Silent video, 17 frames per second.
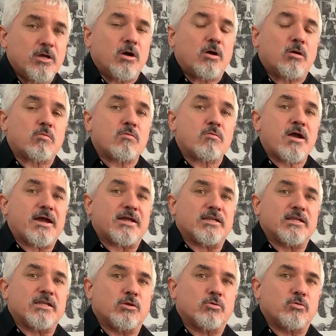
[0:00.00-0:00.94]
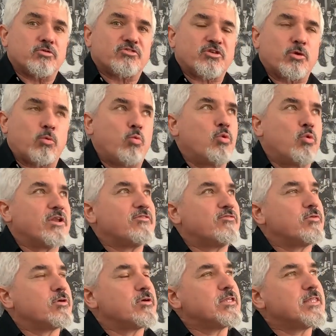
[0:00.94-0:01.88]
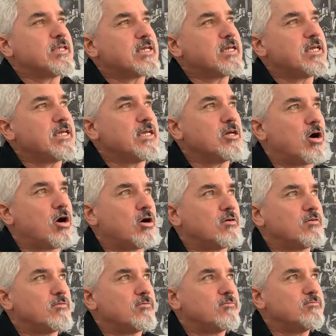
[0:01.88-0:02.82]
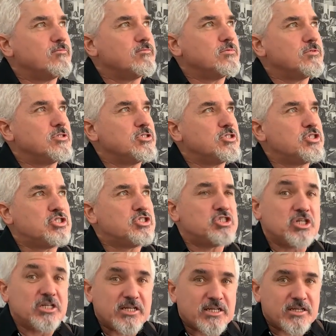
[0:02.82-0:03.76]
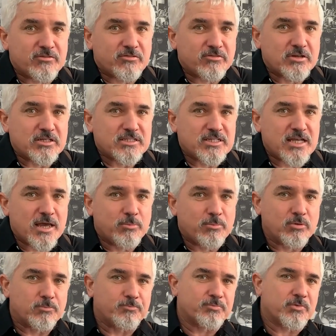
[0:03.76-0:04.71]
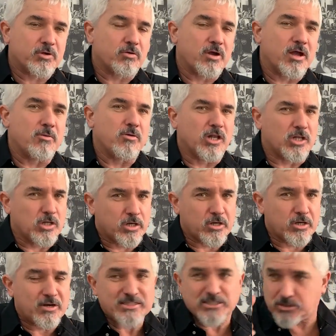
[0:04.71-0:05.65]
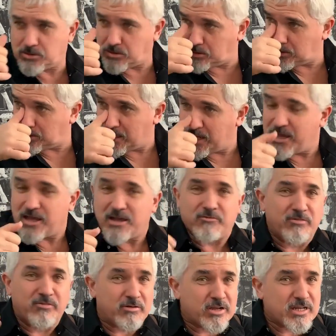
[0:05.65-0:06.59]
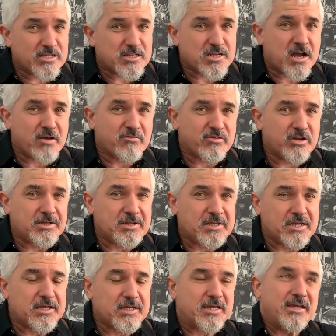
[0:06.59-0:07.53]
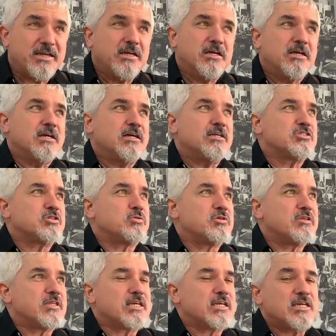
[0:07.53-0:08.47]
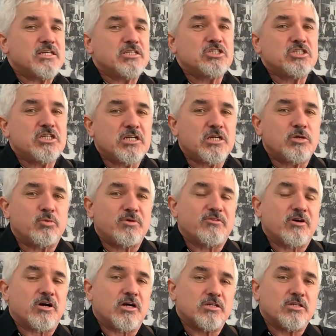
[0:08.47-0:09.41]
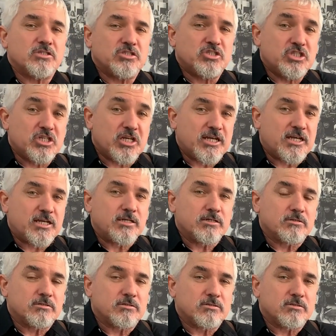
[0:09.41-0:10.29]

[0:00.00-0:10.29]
All right, so what if we're in the key of G, for example? All right, a lot of great songs, very guitar friendly key. So in the key of G, we've got G,